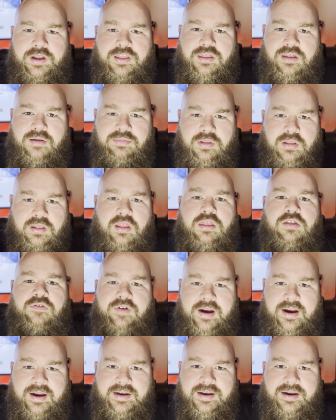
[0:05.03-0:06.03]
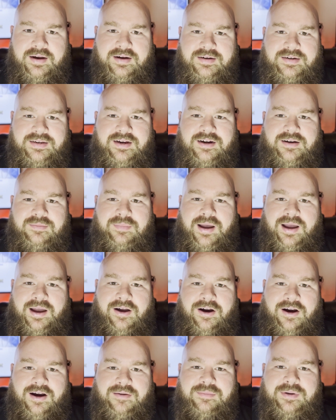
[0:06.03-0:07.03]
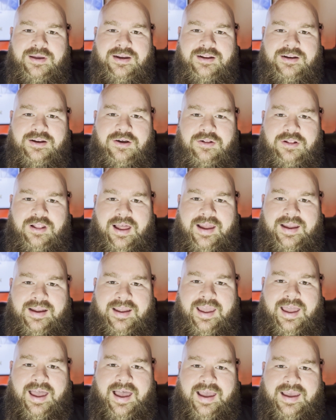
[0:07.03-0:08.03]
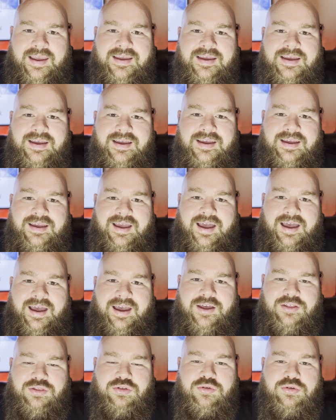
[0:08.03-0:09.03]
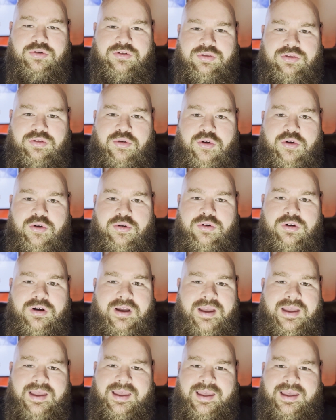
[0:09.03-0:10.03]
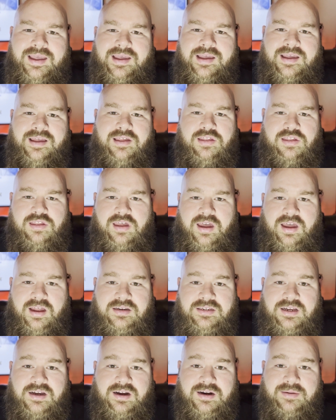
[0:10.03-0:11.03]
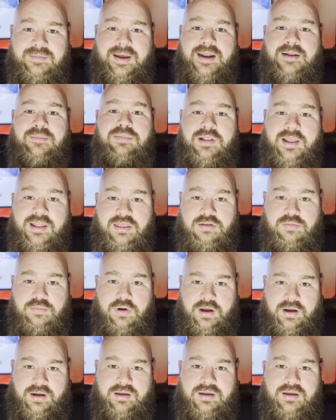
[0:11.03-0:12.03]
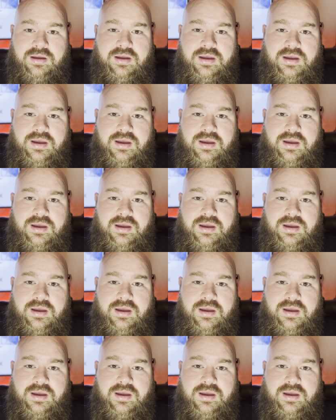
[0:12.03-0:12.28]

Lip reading: It's something that's very near and dear to my heart, being an O-line guy through and through, is talking about a Blitz book.